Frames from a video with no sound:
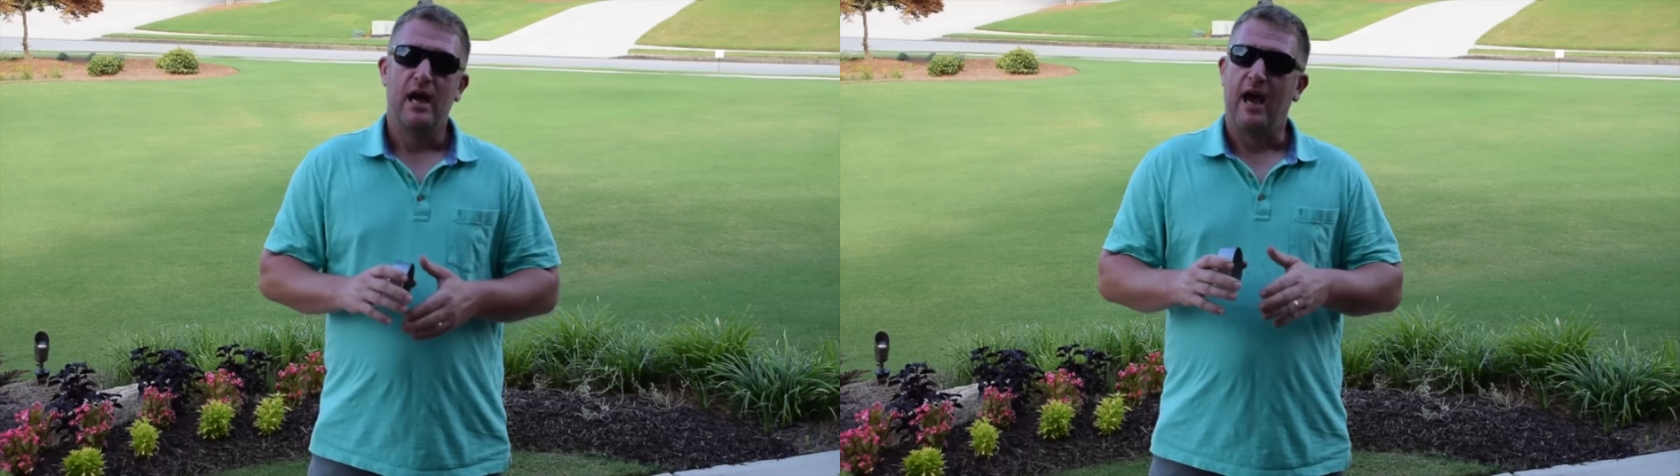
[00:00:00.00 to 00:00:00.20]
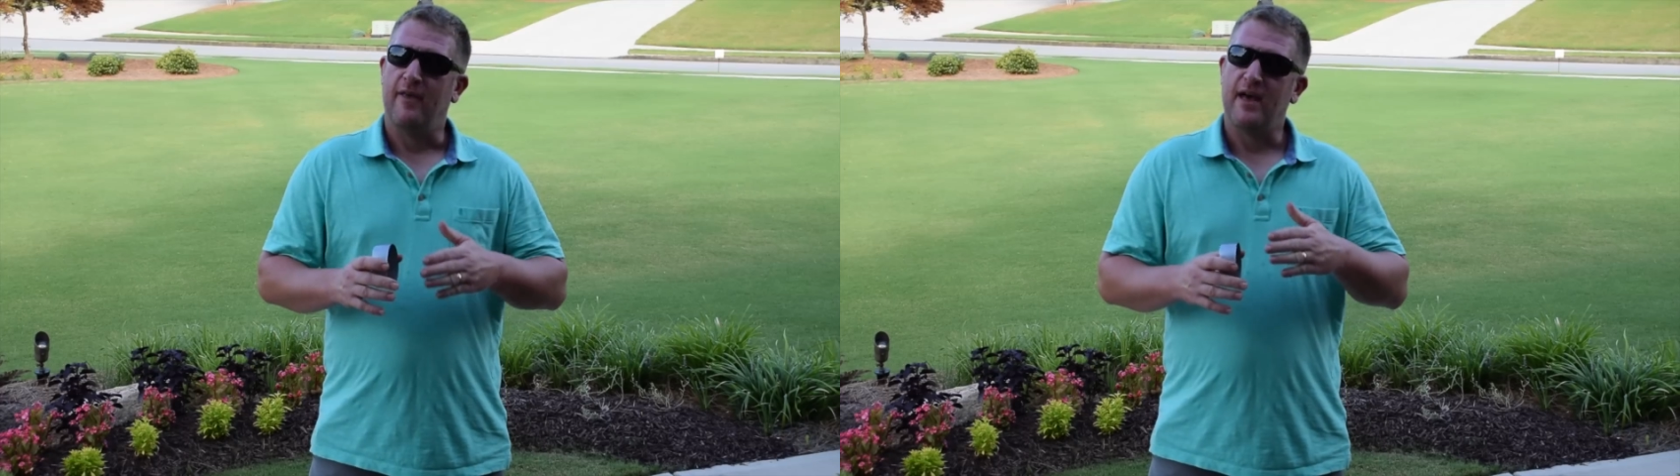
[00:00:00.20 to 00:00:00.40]

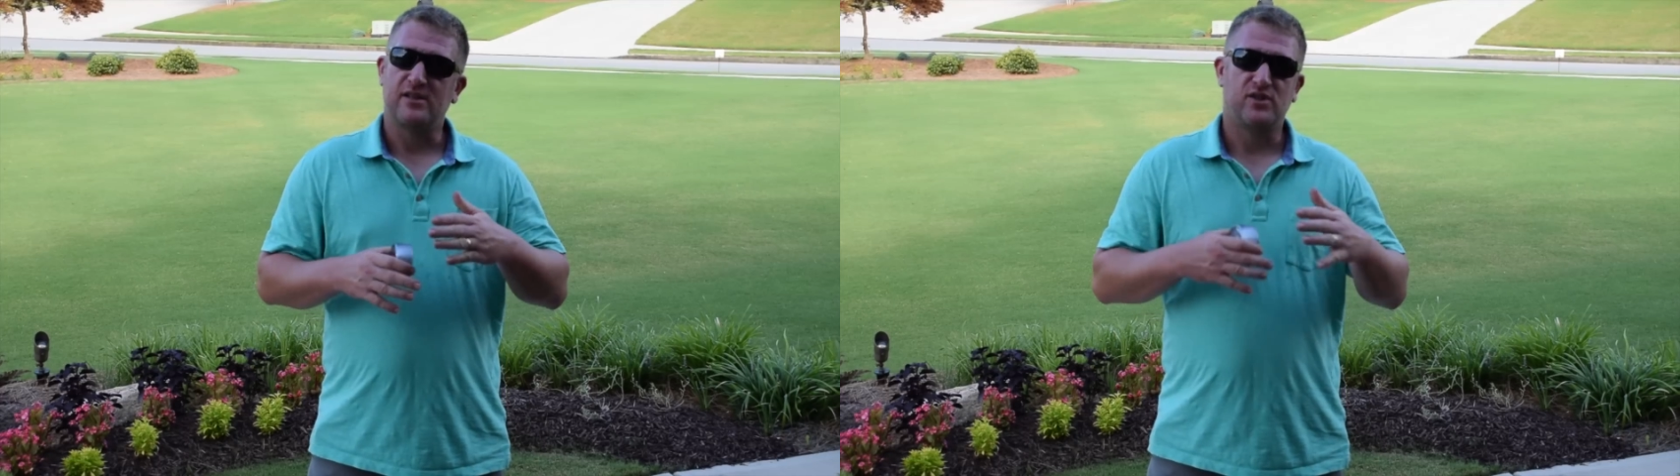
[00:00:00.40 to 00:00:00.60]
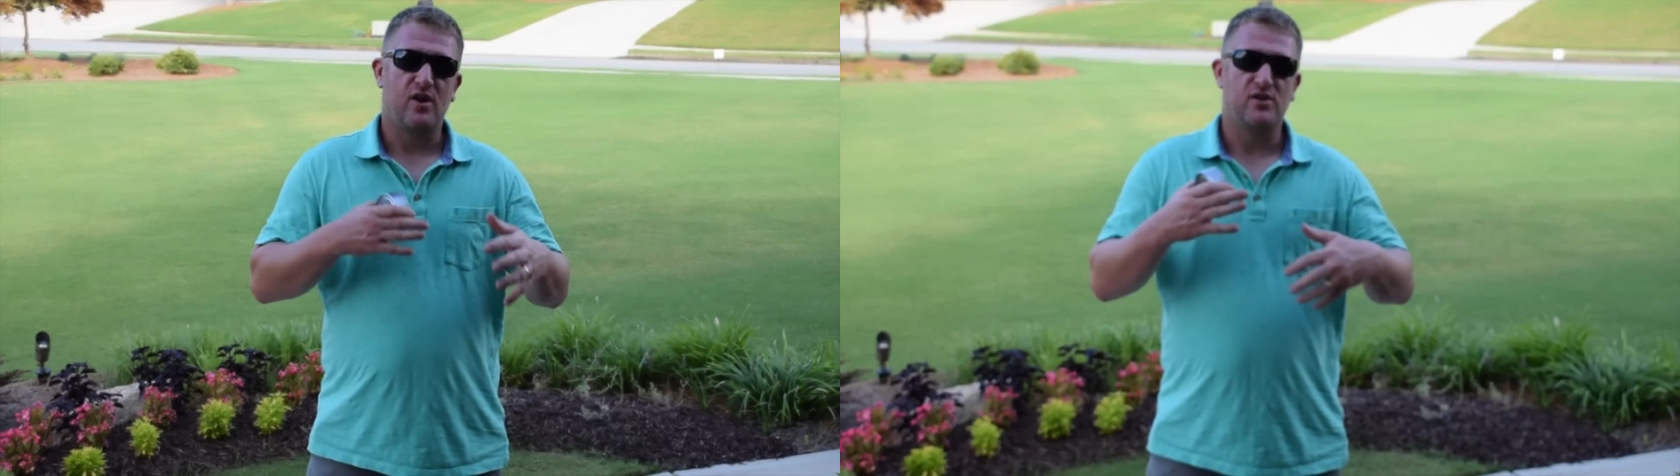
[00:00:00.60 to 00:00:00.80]
and that
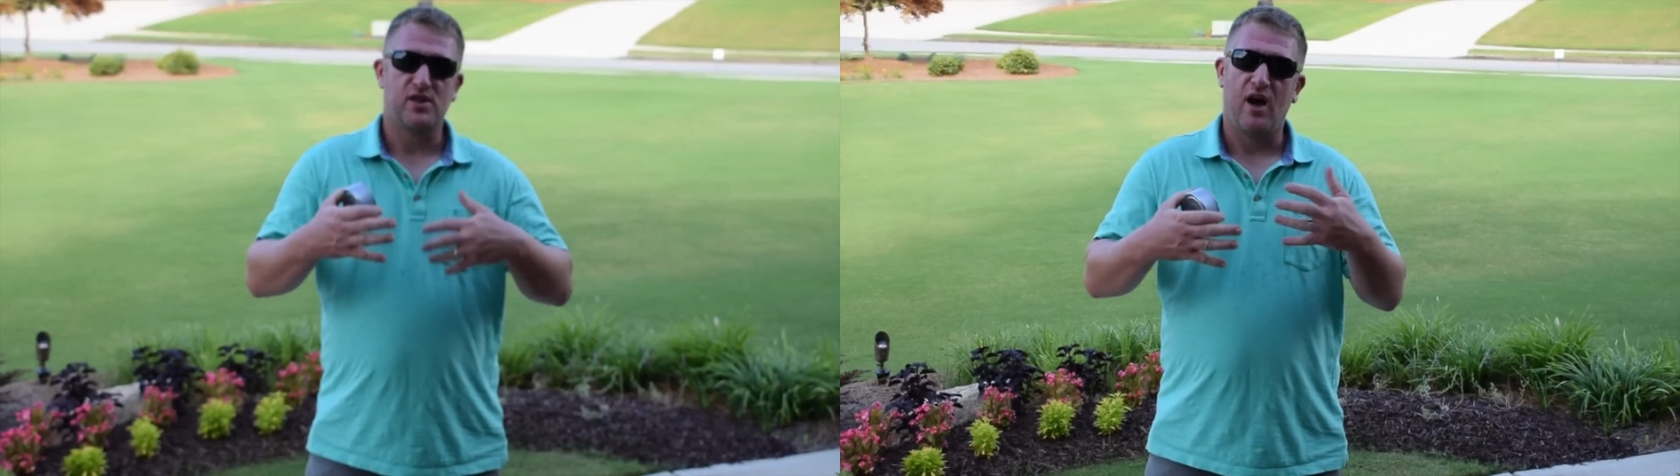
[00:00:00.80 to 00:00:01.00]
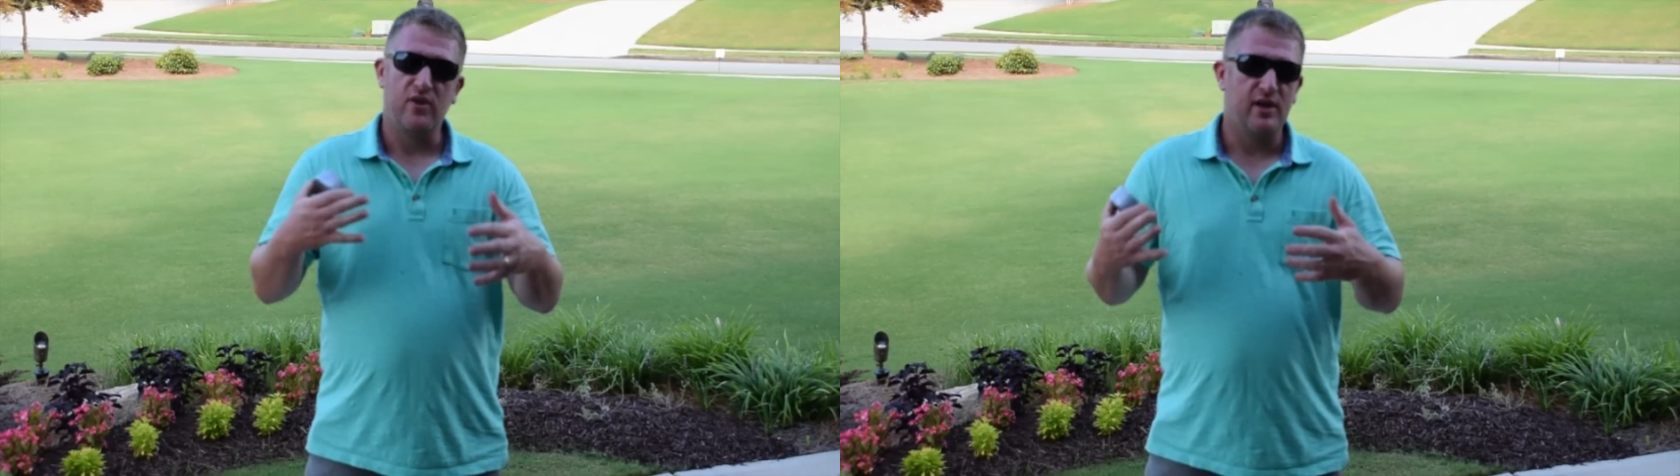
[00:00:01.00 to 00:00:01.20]
starts
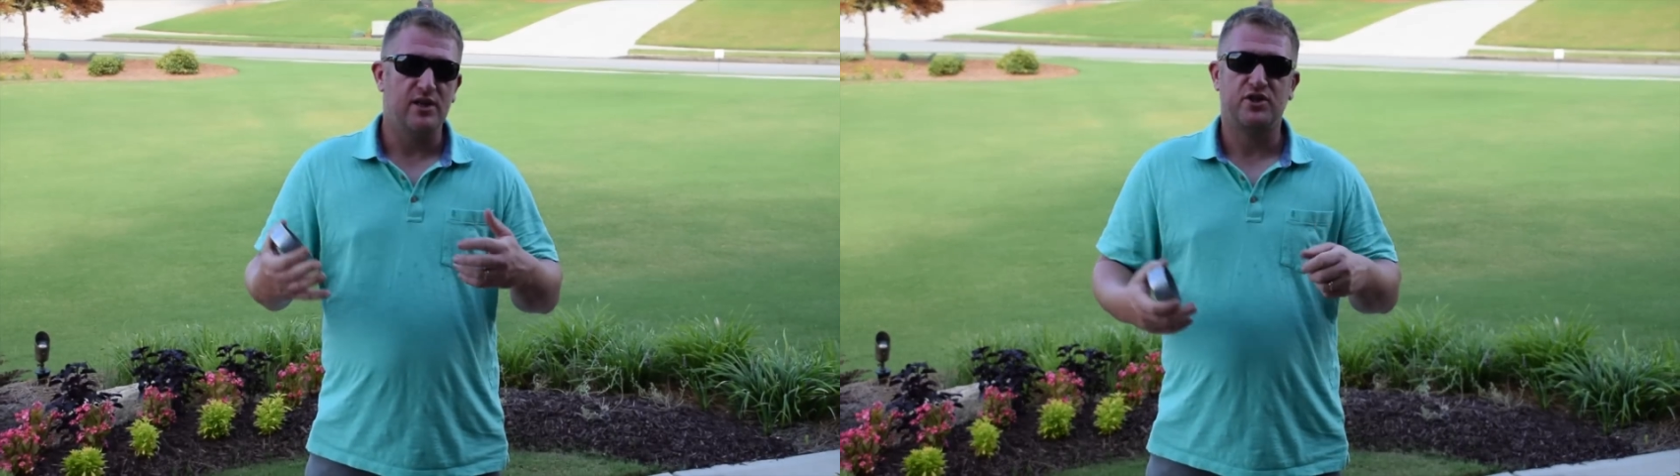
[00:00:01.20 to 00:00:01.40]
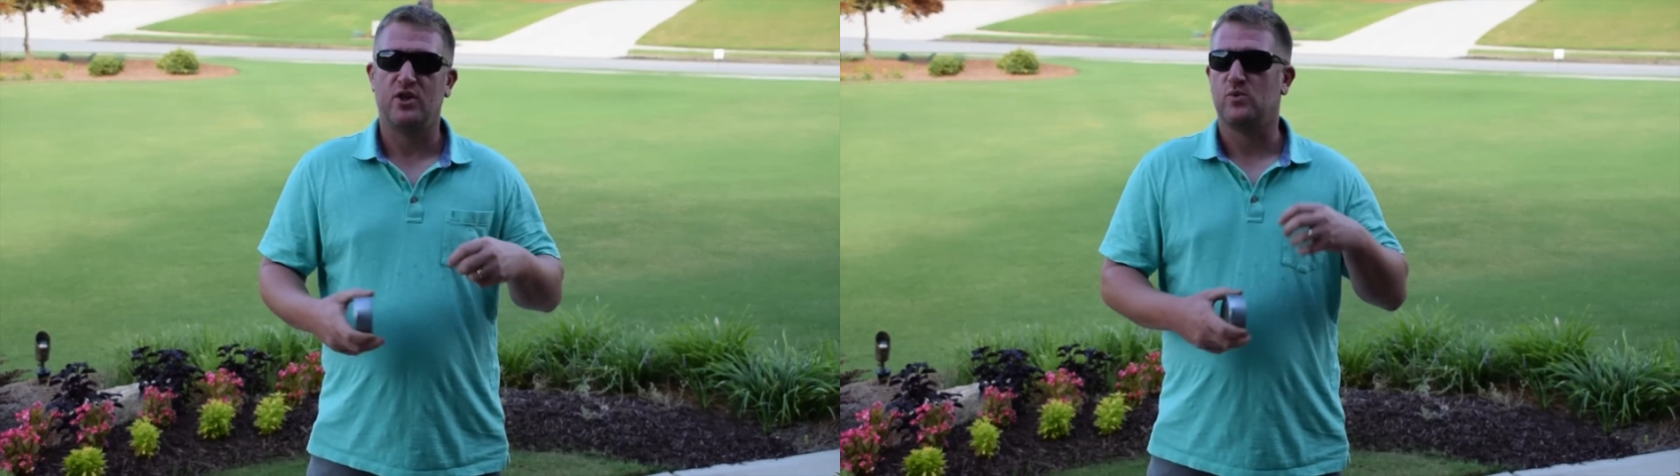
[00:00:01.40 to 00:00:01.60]
other
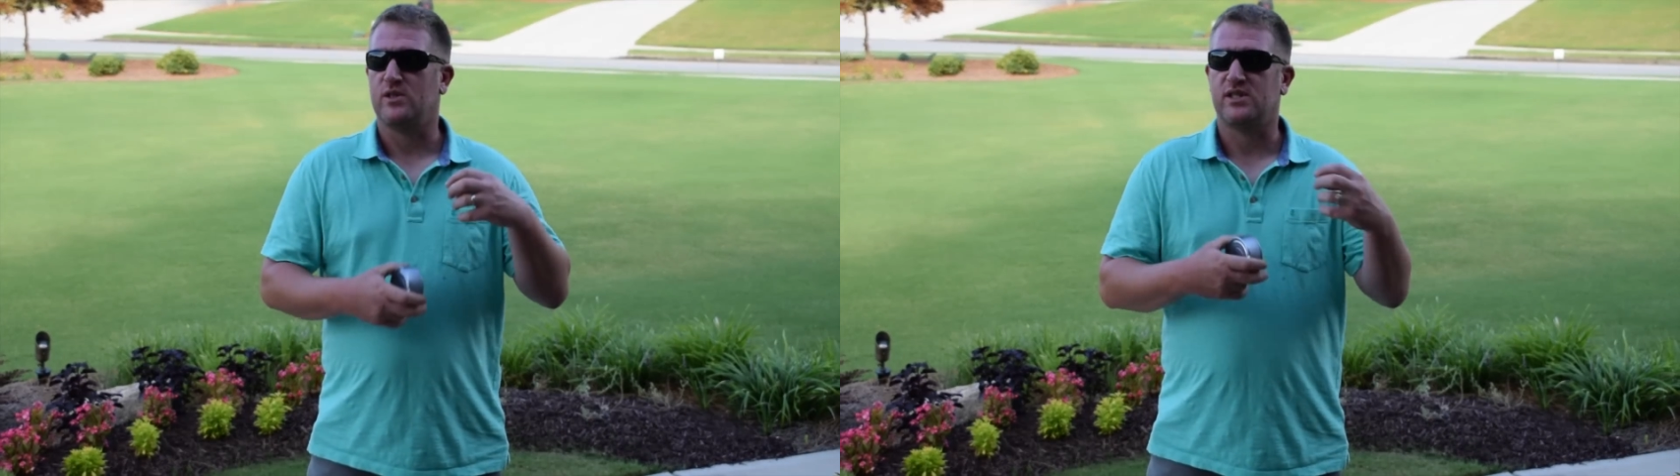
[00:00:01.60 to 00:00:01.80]
issues with